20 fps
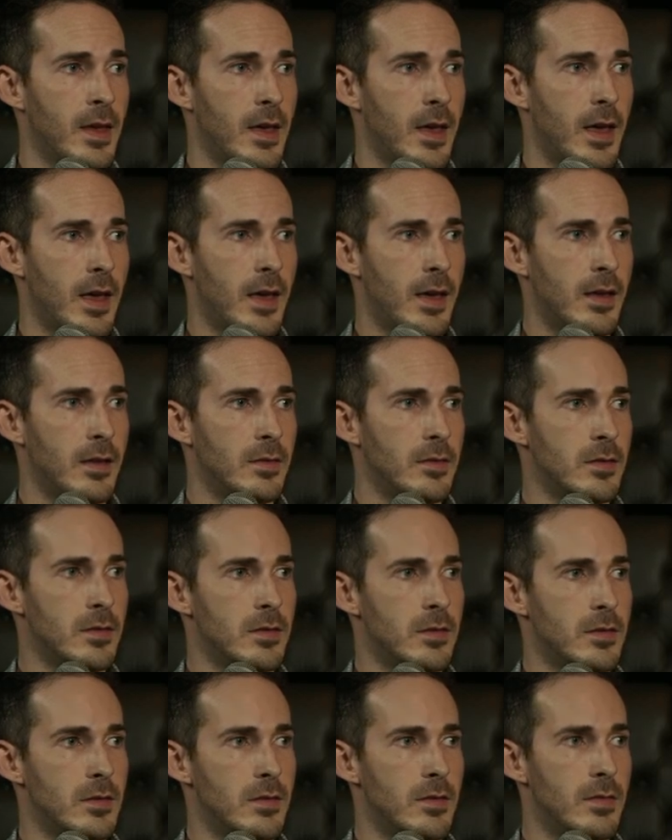And
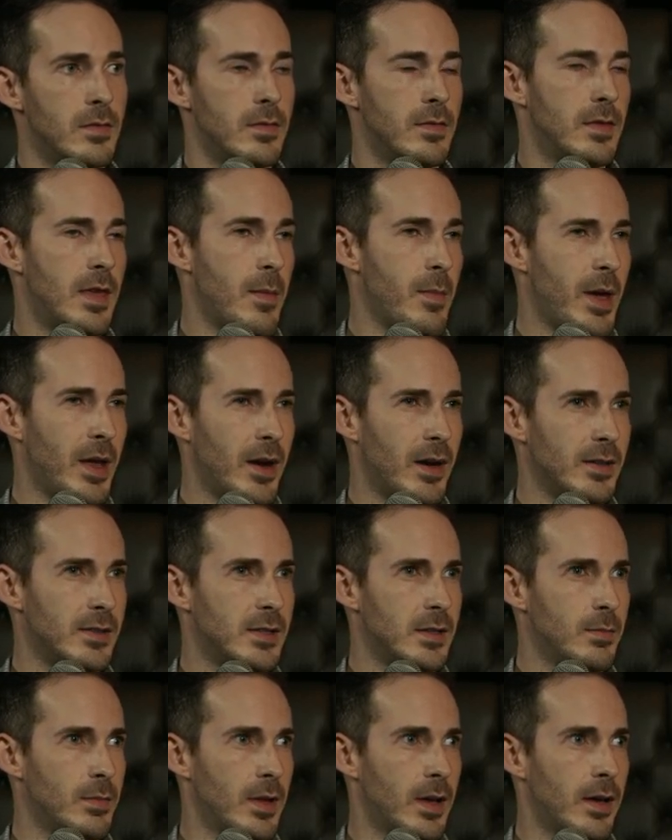they may not
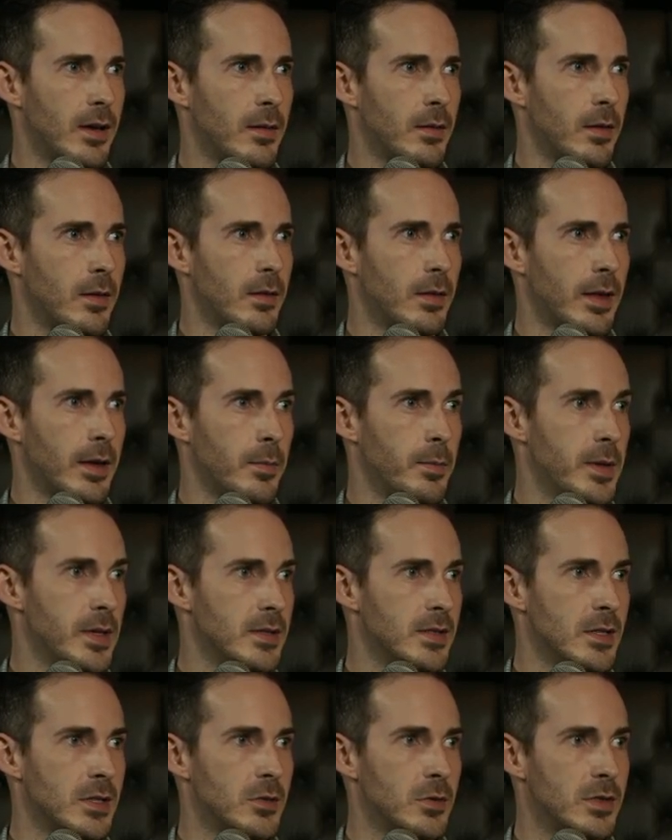seem like
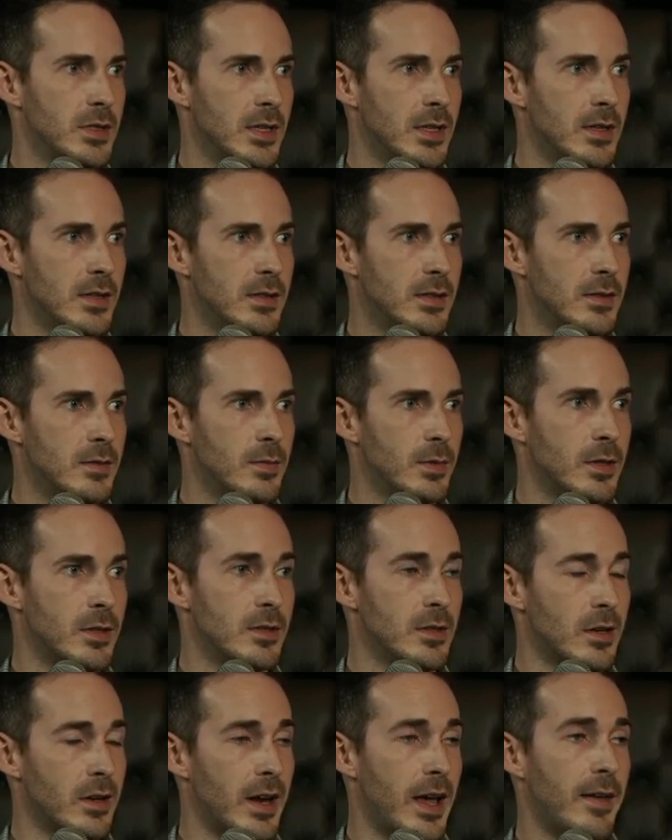business receipts because
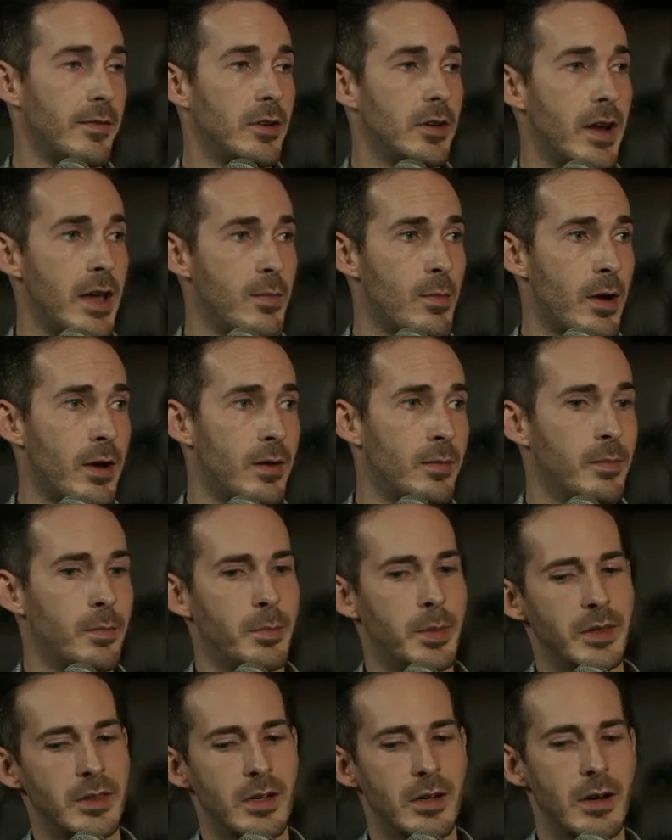they're going to have your name on them,
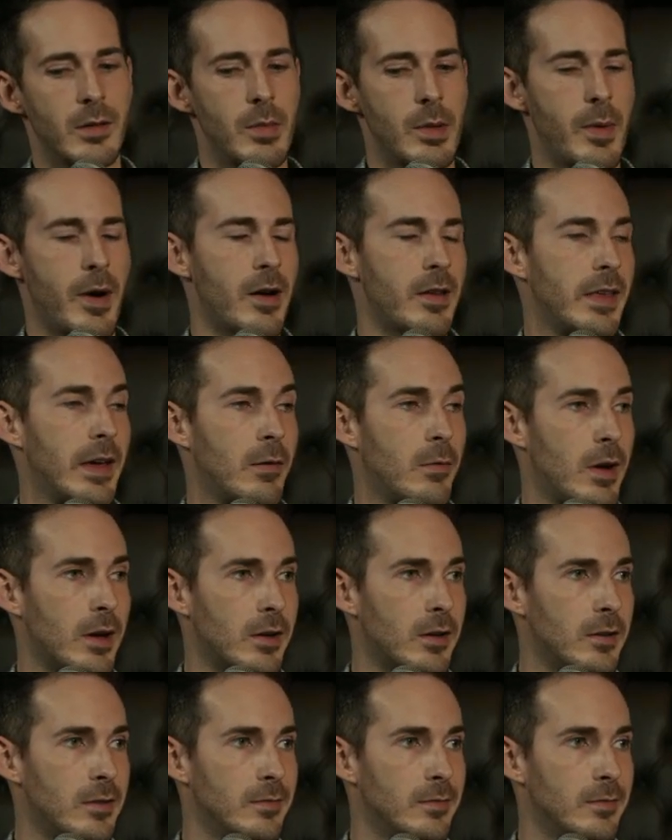but they're going to be part of that record.